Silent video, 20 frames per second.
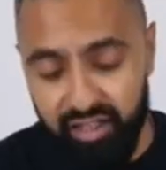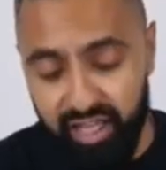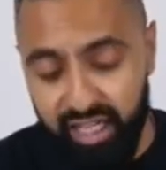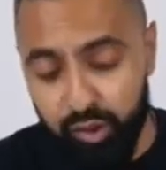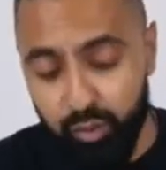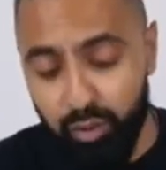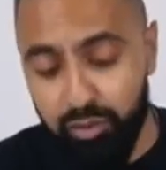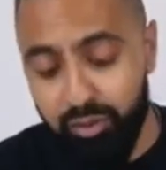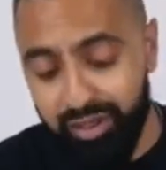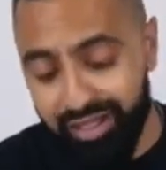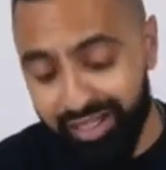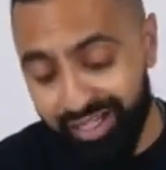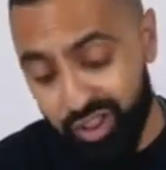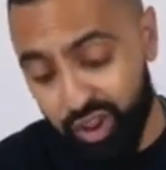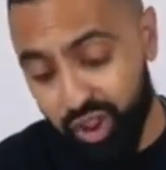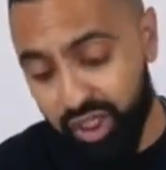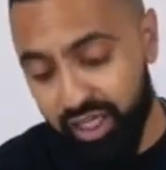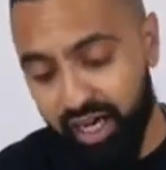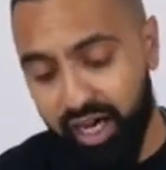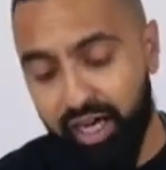That's when we
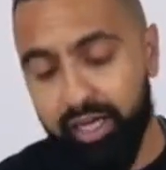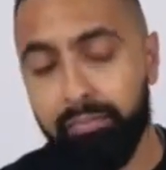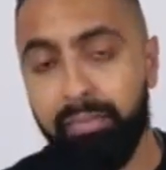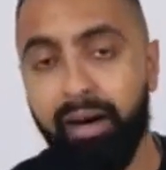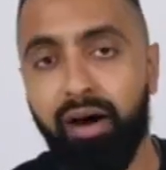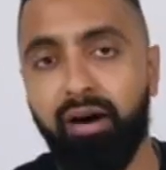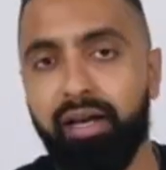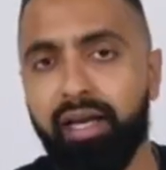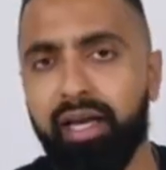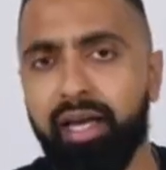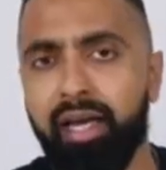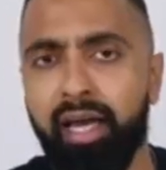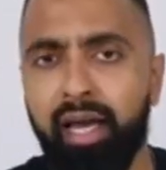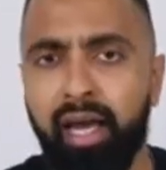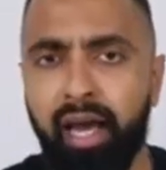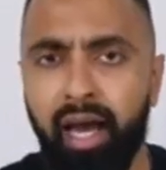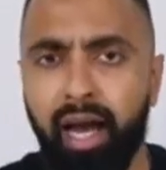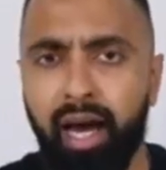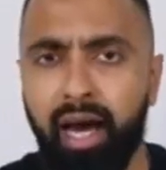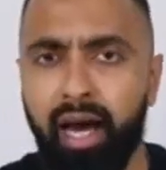initially heard about it,
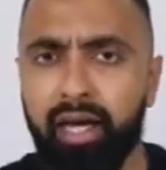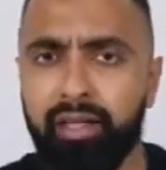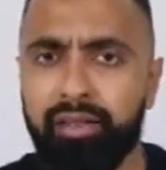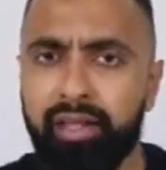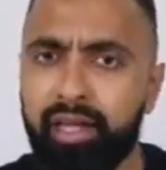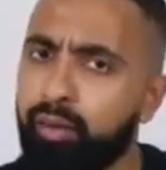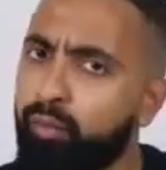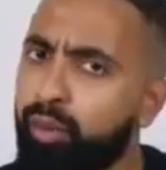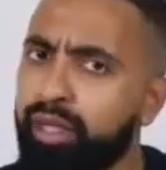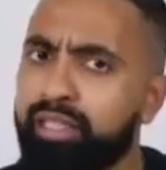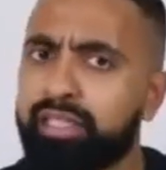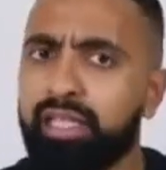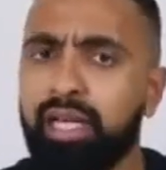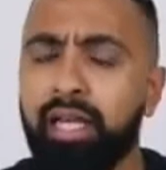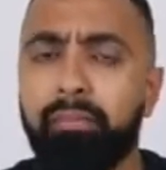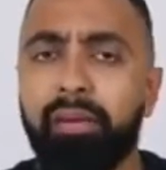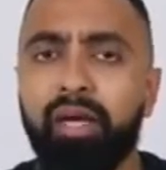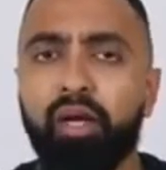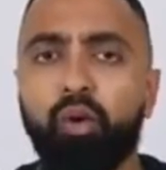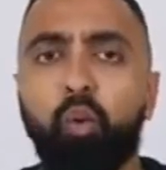and then it went a little bit